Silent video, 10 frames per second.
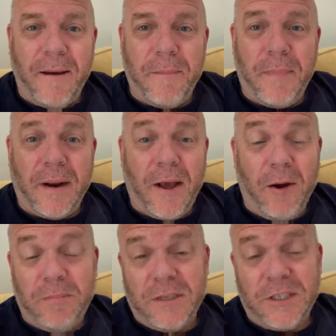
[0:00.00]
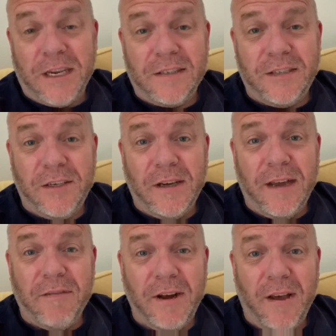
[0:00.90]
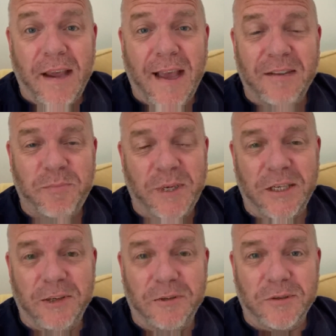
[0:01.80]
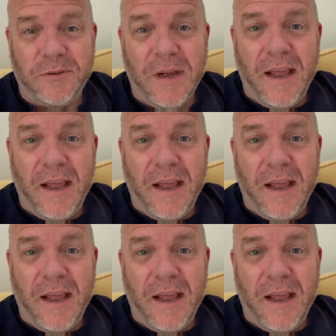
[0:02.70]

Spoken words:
But I hope to chat to you every night as per usual.